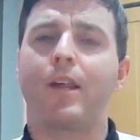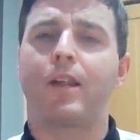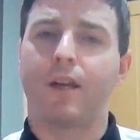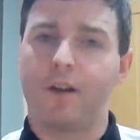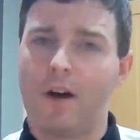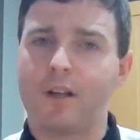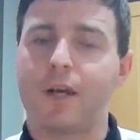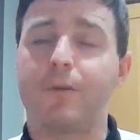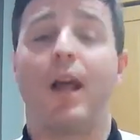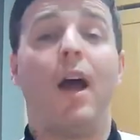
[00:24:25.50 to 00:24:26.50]
Actually,
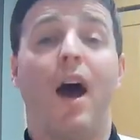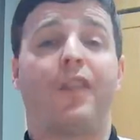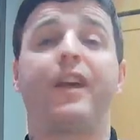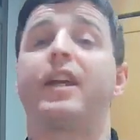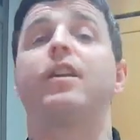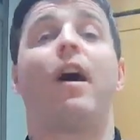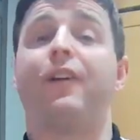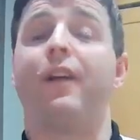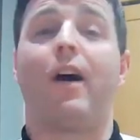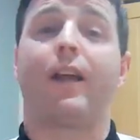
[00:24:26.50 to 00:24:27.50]
Konate was in. I think it's
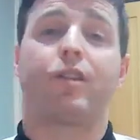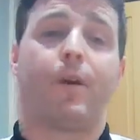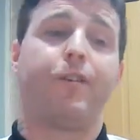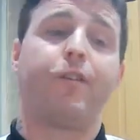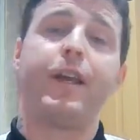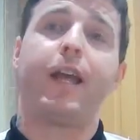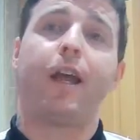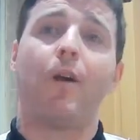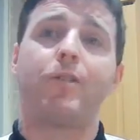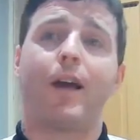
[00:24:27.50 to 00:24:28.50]
like for like. So if
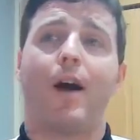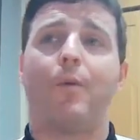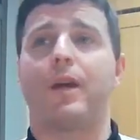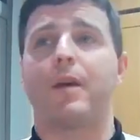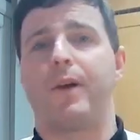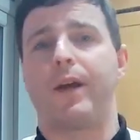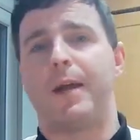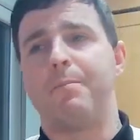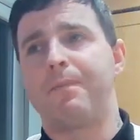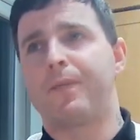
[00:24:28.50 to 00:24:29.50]
Origi goes out, we can bring
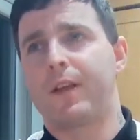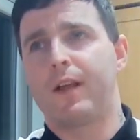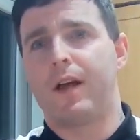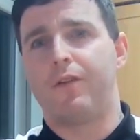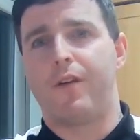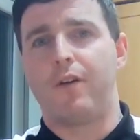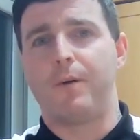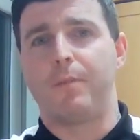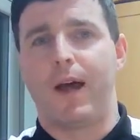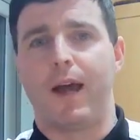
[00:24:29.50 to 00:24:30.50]
in a
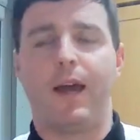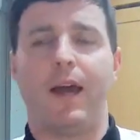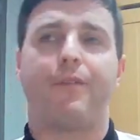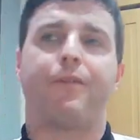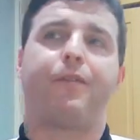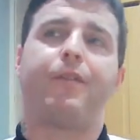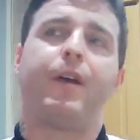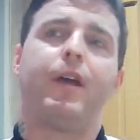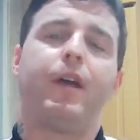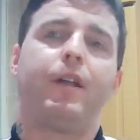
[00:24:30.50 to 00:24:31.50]
foreign player. If
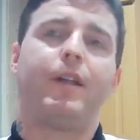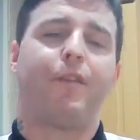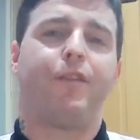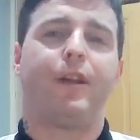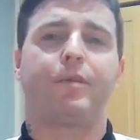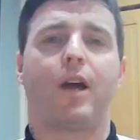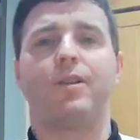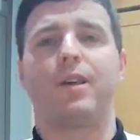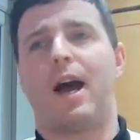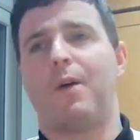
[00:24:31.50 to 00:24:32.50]
Nat Phillips
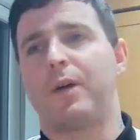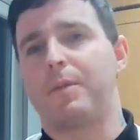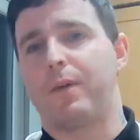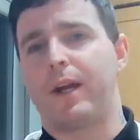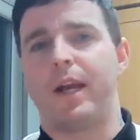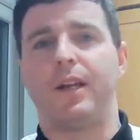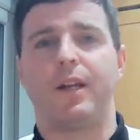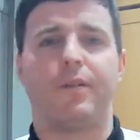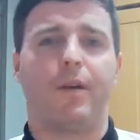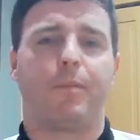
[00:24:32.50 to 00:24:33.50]
goes out, we can bring
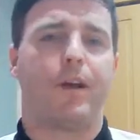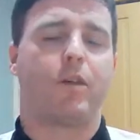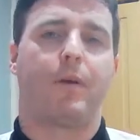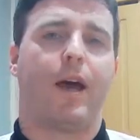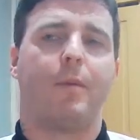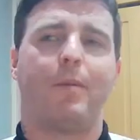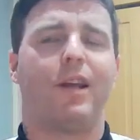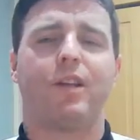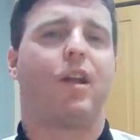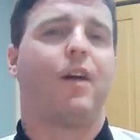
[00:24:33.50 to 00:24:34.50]
in a British player. I
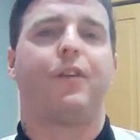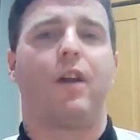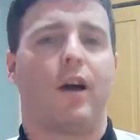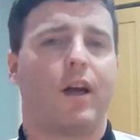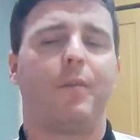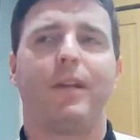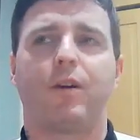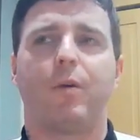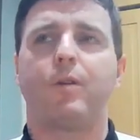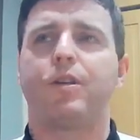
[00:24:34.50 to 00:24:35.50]
mean, it's like for like. I mean,
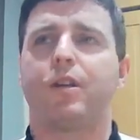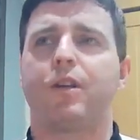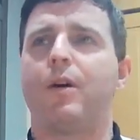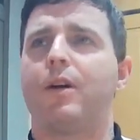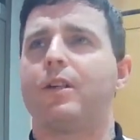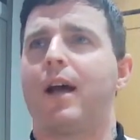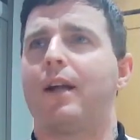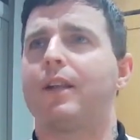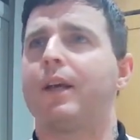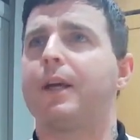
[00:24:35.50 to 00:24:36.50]
the quotas
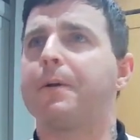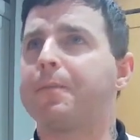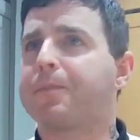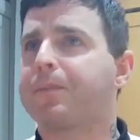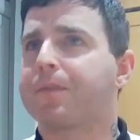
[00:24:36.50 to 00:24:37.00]
sound, I think.